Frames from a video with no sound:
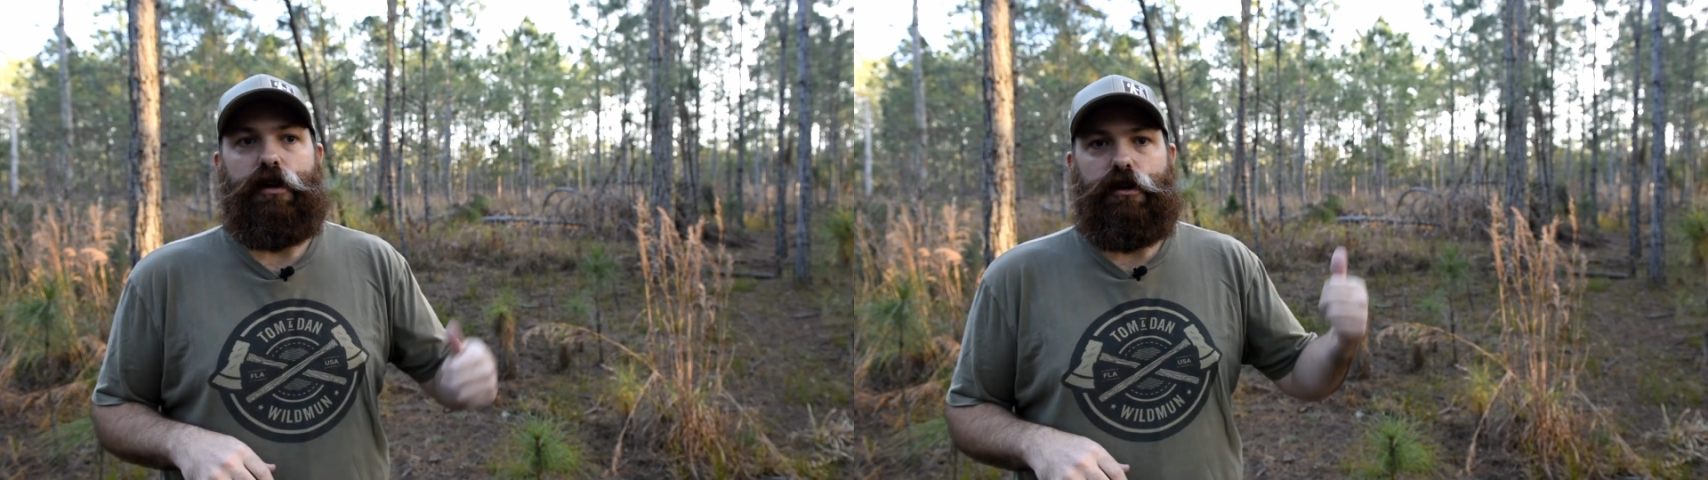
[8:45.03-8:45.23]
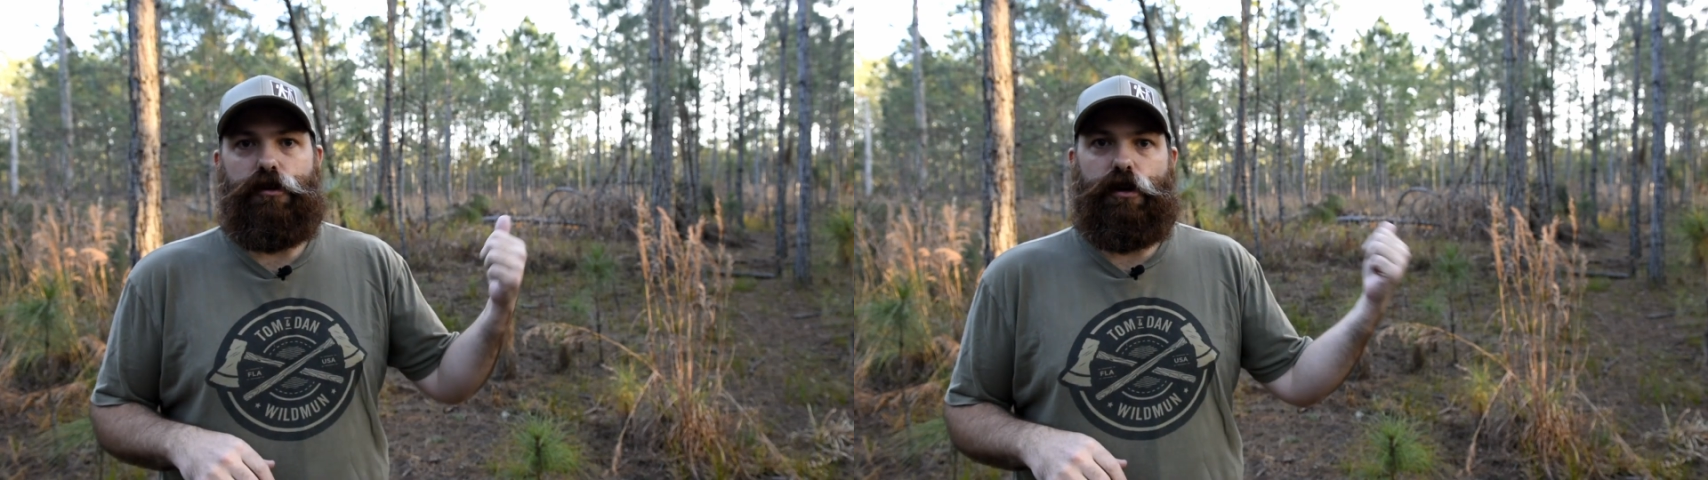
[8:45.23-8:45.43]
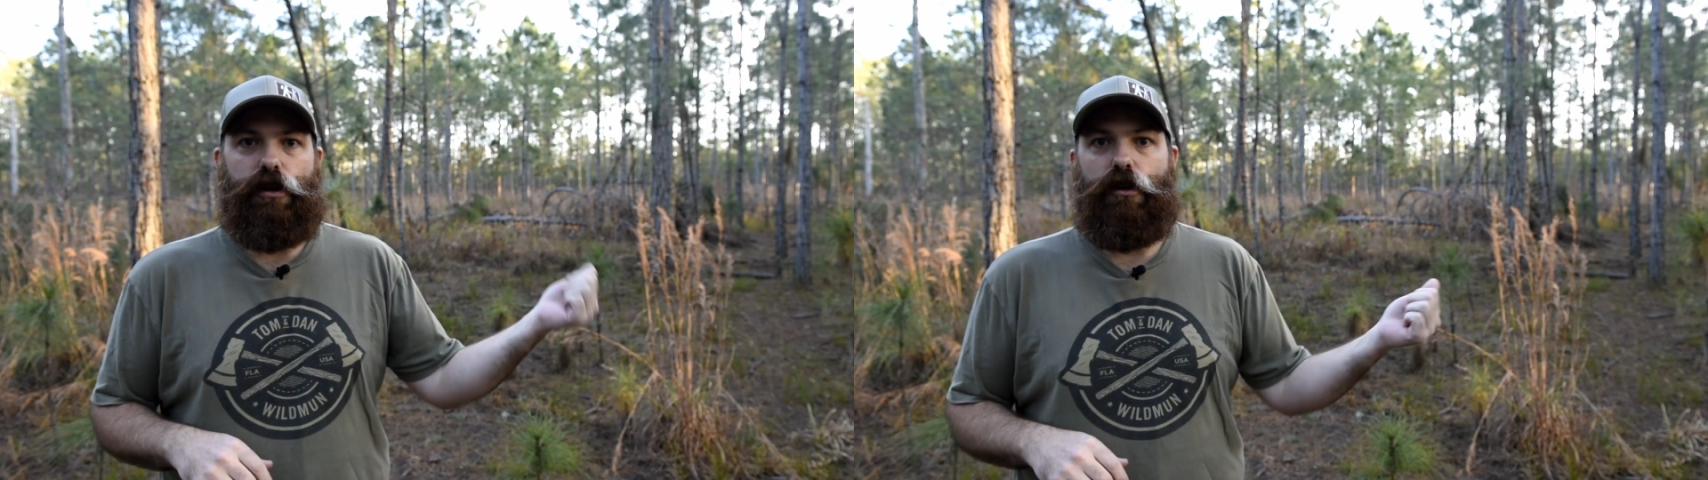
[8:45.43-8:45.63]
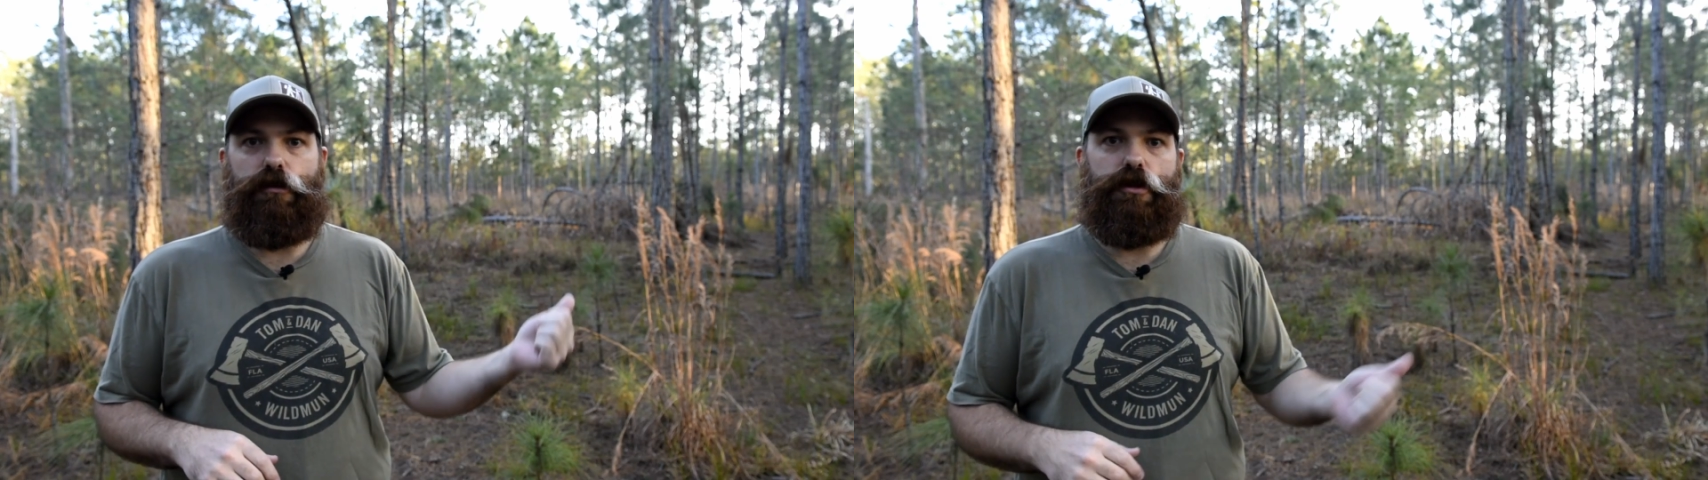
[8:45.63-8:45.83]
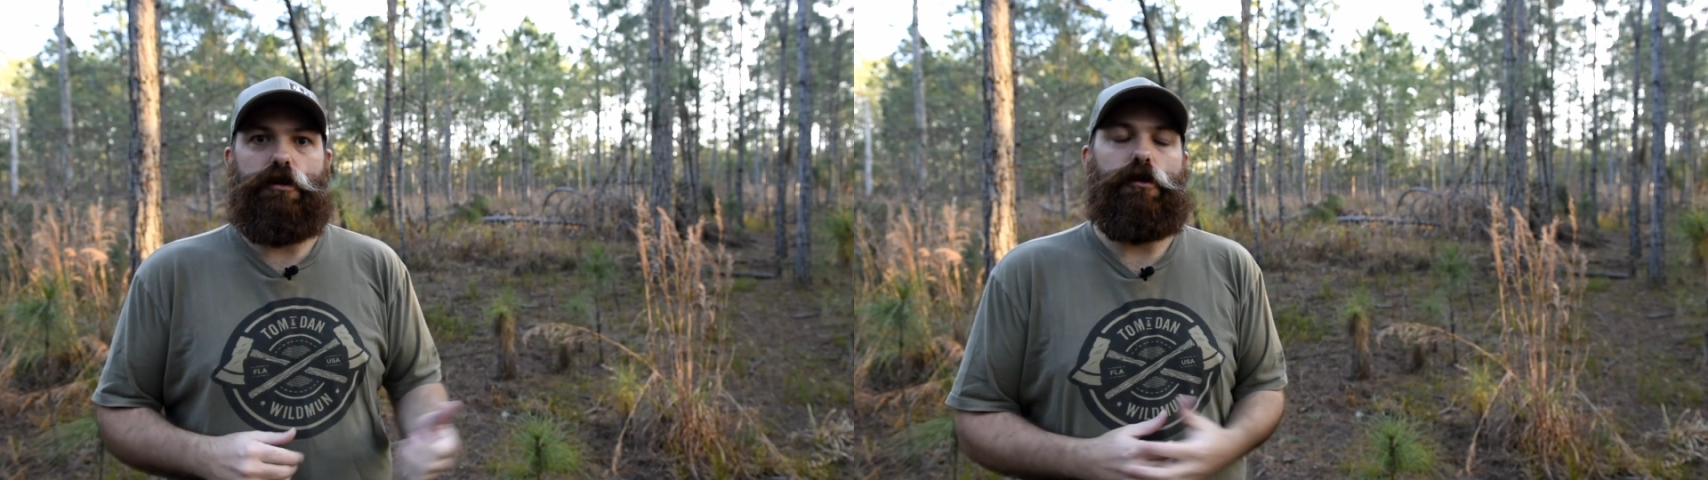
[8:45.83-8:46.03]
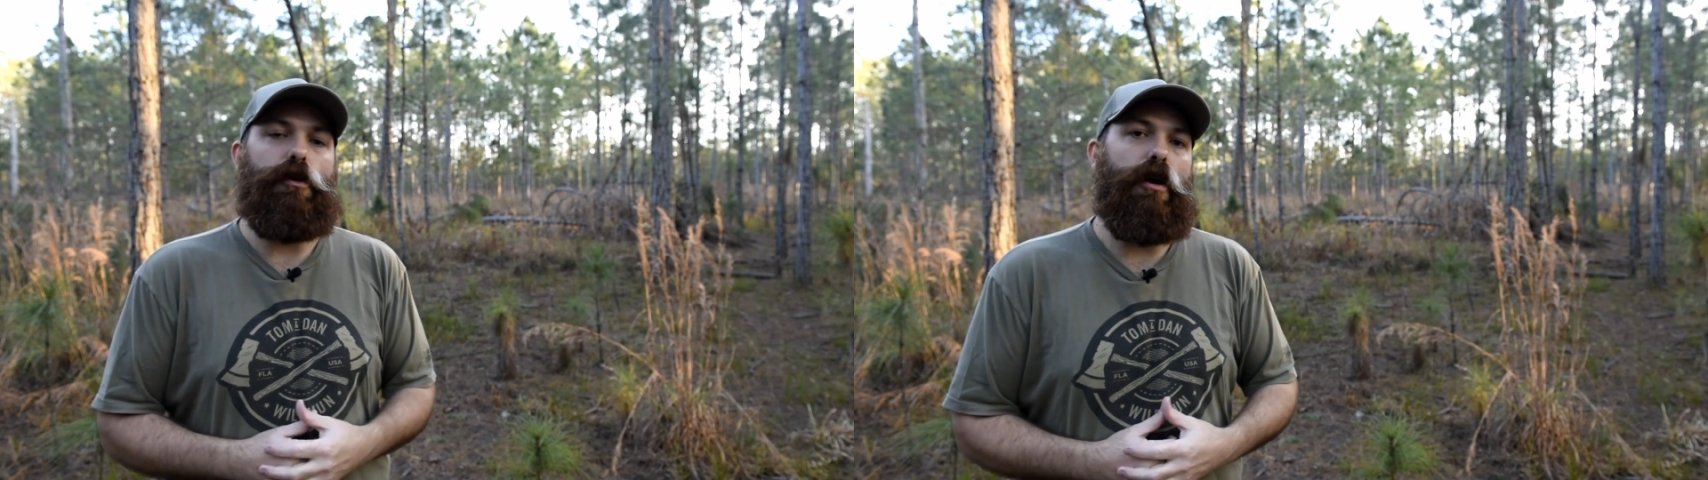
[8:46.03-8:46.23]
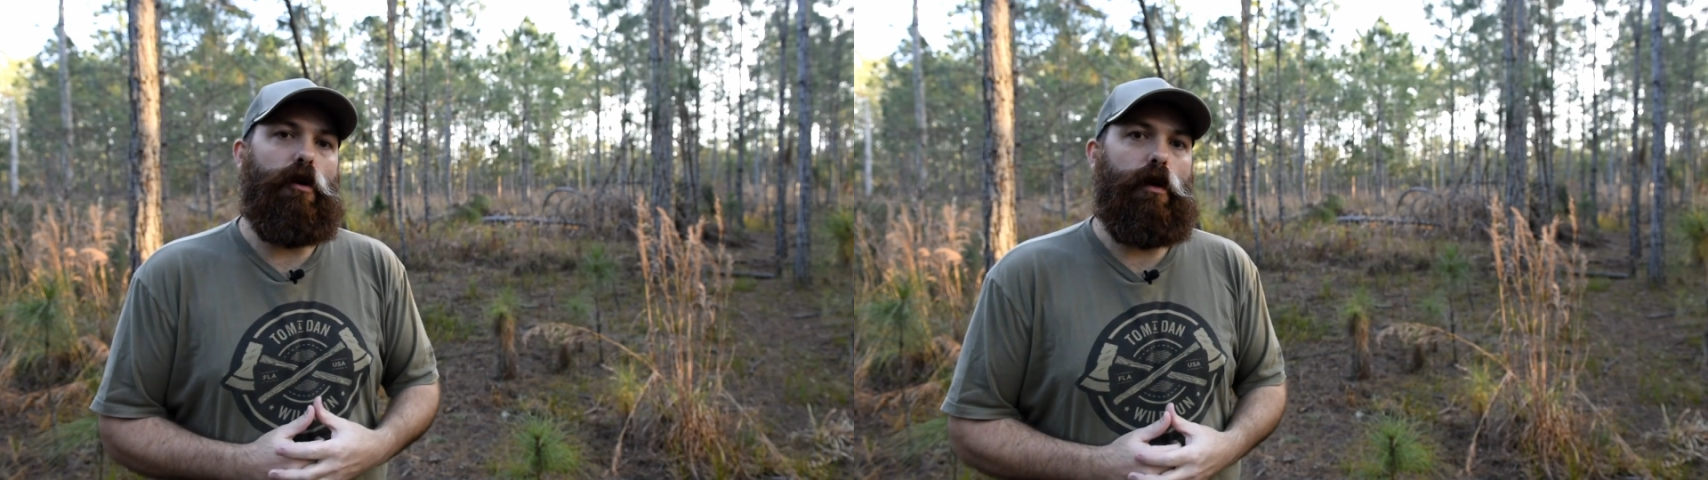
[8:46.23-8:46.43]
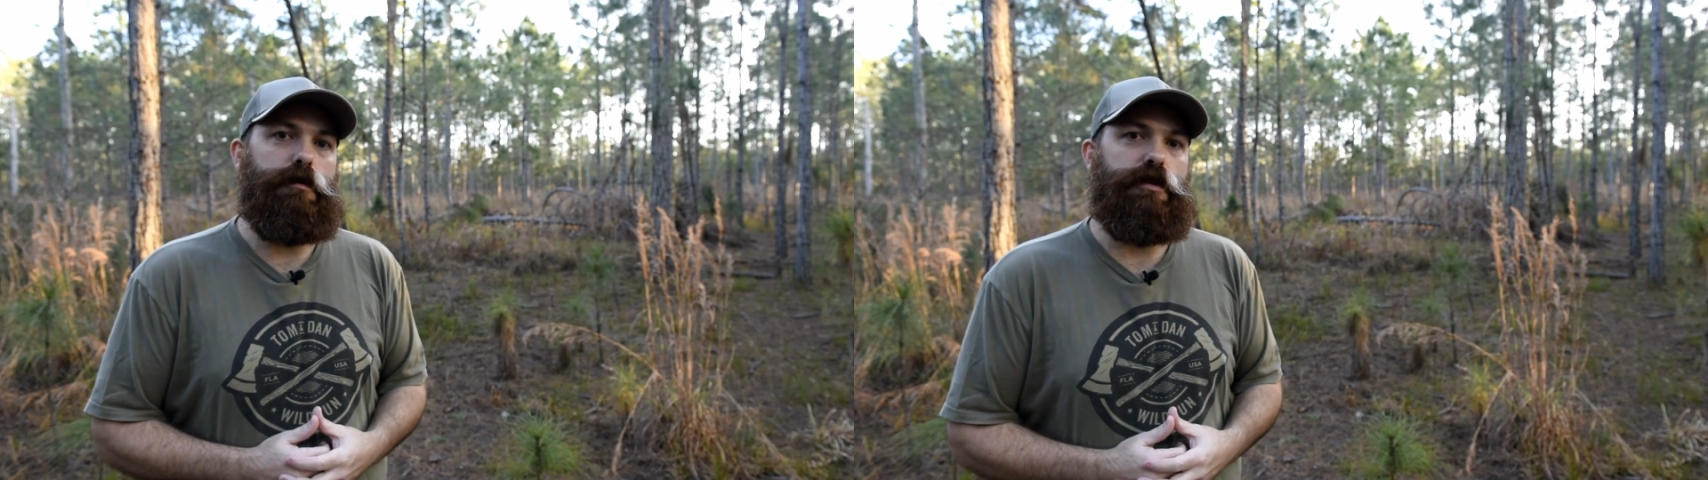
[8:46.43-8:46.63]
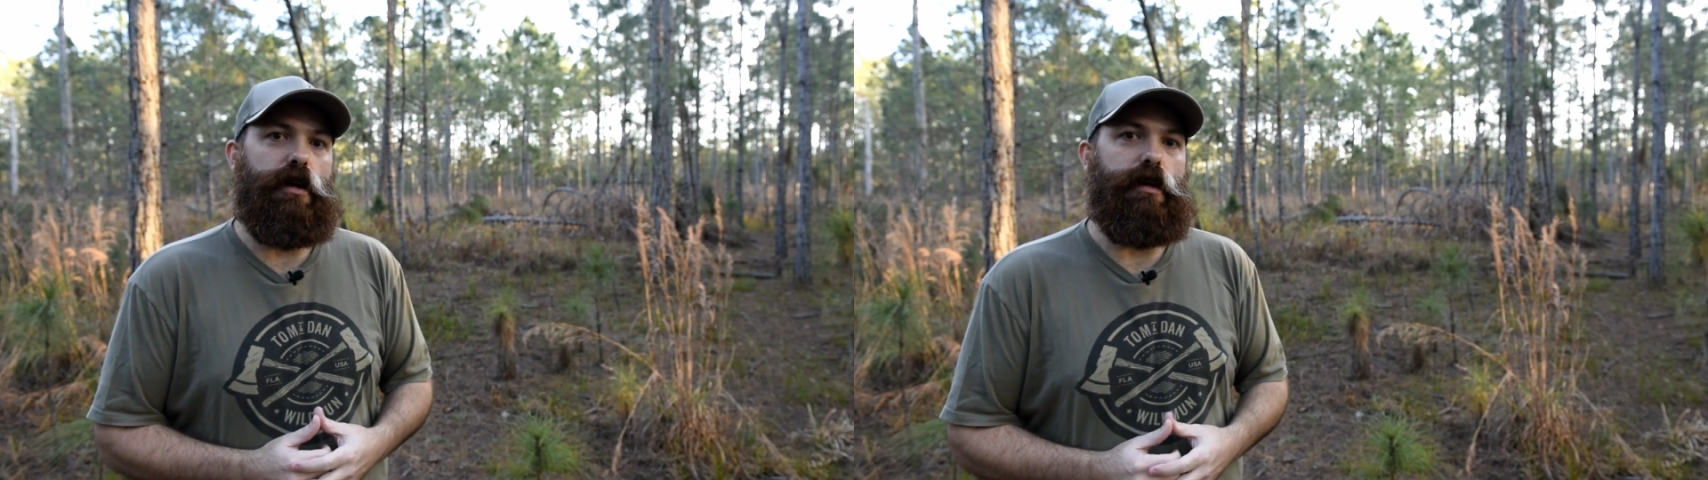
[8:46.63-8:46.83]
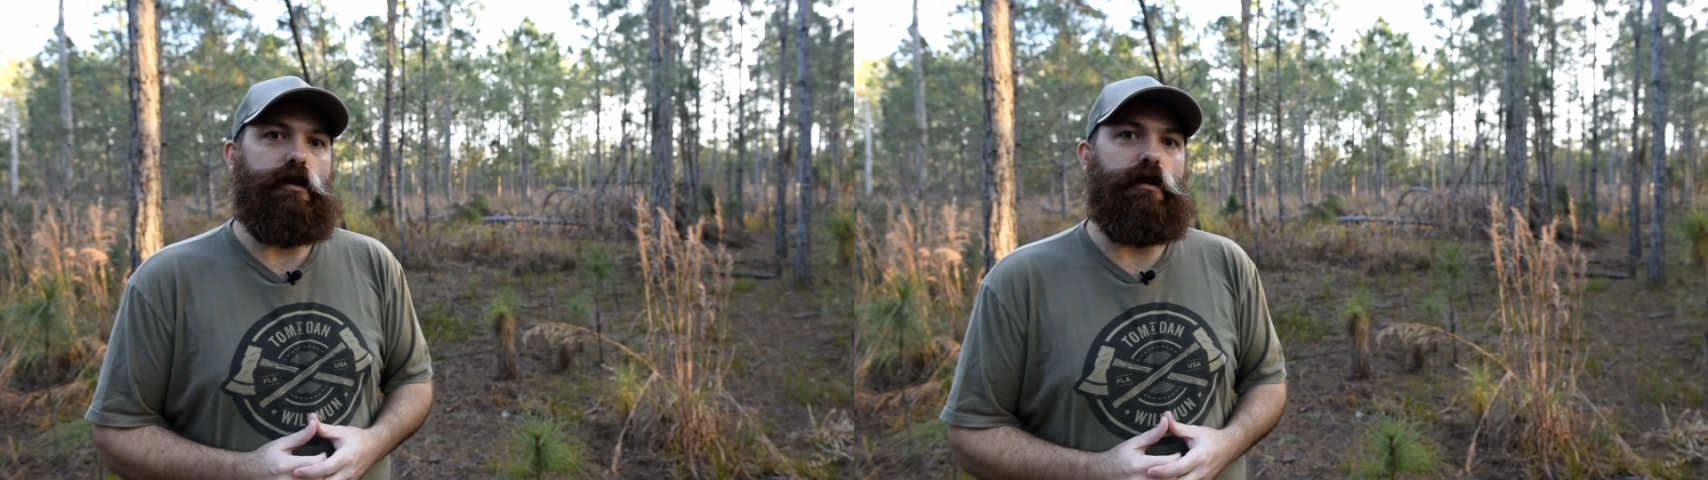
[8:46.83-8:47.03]
You can go to our
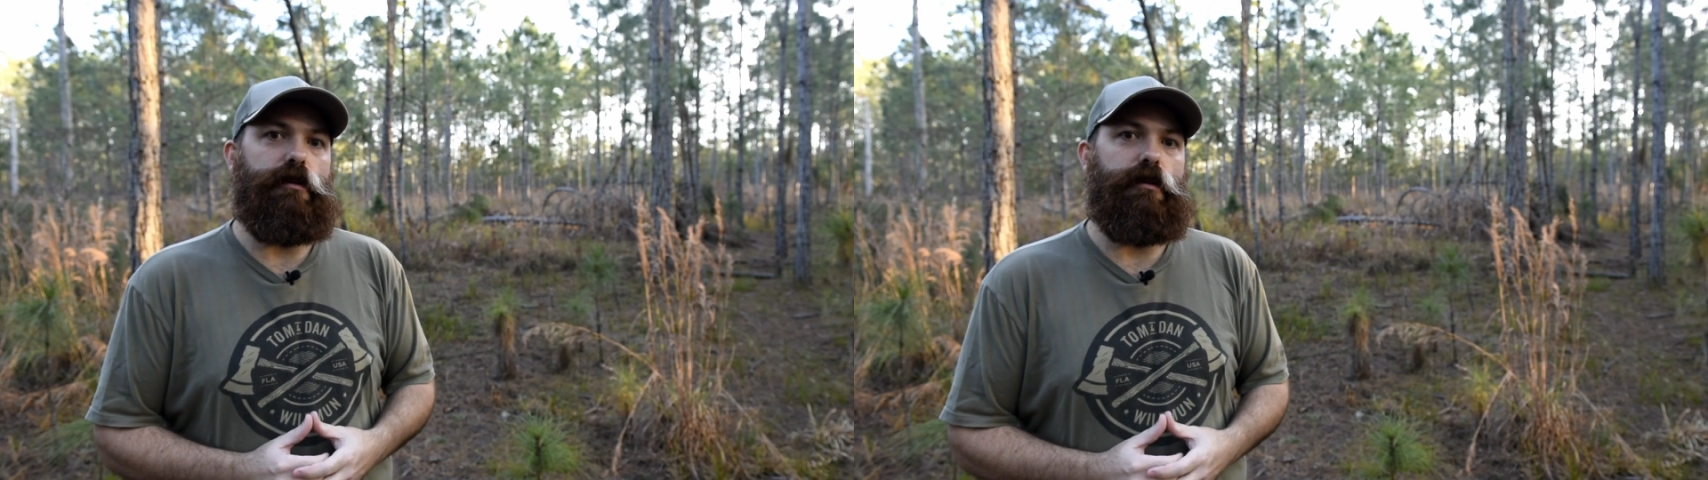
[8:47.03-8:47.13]
website,